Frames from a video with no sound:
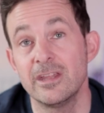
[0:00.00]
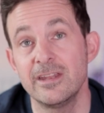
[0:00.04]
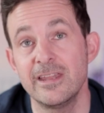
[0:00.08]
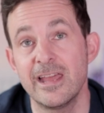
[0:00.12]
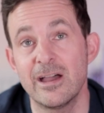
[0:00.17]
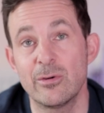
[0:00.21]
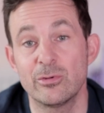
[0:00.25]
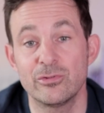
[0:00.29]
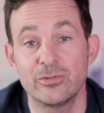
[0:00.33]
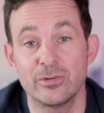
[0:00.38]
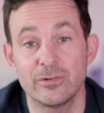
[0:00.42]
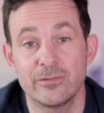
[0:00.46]

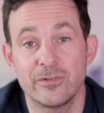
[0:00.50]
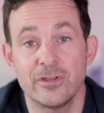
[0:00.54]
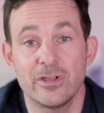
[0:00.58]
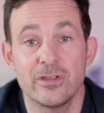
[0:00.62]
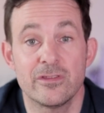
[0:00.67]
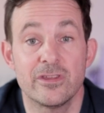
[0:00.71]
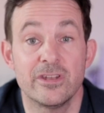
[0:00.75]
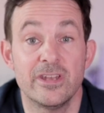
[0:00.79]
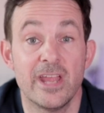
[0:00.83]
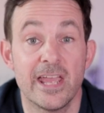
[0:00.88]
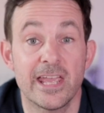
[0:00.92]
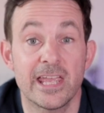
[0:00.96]
Now onto a few
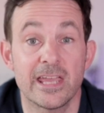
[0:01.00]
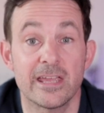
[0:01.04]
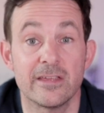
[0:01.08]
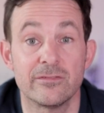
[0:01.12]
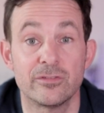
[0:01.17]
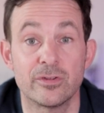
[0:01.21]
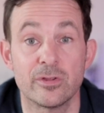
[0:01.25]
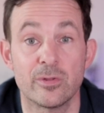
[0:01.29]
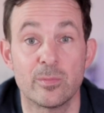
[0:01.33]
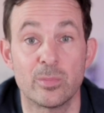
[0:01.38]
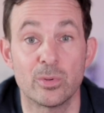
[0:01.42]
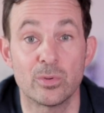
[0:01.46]
of the
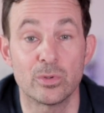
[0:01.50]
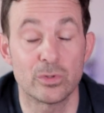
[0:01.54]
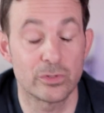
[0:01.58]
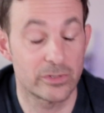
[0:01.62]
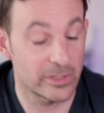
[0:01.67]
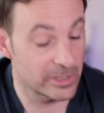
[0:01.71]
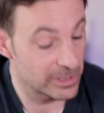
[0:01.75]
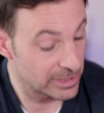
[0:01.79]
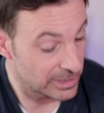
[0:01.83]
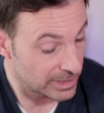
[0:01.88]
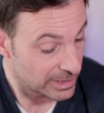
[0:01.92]
negatives of the board.